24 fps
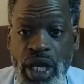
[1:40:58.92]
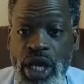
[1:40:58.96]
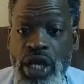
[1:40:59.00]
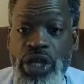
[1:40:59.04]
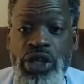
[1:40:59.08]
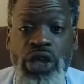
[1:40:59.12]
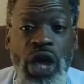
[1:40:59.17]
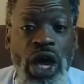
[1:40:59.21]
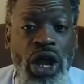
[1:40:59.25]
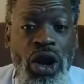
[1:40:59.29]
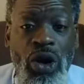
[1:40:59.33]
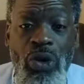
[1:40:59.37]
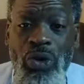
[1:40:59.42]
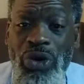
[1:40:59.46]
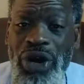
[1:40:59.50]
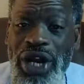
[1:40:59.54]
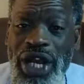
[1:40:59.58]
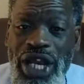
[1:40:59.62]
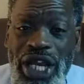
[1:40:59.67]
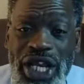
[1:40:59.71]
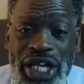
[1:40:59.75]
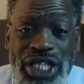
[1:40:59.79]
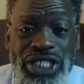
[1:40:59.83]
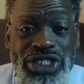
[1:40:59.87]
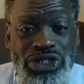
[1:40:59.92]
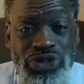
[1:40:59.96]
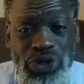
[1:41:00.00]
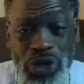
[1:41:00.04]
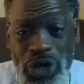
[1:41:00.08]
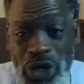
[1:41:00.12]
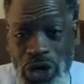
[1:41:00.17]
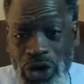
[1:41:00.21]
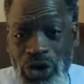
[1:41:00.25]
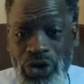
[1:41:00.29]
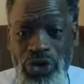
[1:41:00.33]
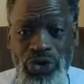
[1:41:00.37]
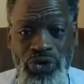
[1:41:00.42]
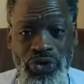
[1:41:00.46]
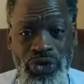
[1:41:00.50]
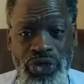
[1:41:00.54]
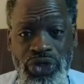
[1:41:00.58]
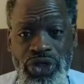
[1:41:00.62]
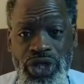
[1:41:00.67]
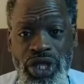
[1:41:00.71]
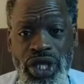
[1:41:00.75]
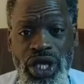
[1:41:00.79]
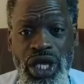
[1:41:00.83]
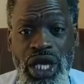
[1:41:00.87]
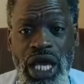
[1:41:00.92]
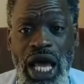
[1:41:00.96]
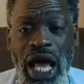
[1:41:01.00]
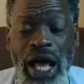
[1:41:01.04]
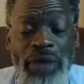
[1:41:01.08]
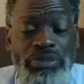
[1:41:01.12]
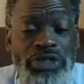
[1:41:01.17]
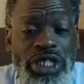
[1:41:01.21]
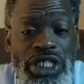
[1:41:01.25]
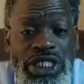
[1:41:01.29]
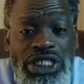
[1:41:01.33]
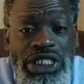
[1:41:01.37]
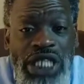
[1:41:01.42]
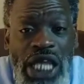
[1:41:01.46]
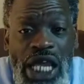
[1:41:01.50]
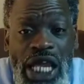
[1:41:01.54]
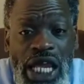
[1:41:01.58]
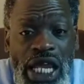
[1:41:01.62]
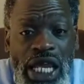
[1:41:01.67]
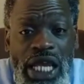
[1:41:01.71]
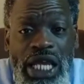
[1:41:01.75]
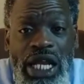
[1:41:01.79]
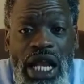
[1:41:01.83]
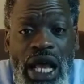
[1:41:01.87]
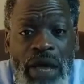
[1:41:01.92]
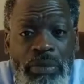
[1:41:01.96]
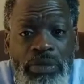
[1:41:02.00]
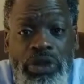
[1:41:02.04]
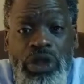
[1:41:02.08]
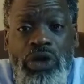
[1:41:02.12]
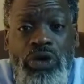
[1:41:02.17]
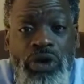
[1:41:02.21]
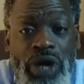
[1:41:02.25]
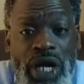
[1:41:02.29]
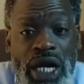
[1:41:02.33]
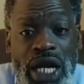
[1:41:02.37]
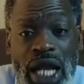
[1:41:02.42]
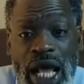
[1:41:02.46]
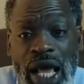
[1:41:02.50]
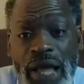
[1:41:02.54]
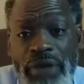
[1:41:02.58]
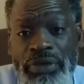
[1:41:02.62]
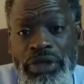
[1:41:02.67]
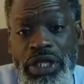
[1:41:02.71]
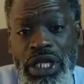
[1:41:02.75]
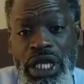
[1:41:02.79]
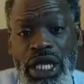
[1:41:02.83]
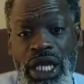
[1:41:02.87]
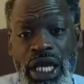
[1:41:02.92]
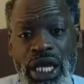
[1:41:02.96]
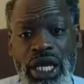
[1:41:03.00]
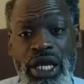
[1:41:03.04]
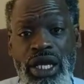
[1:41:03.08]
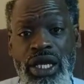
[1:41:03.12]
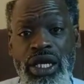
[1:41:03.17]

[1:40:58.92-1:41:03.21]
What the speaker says: y'all don't want to hear the truth. I'm just saying. I'm throwing it out there.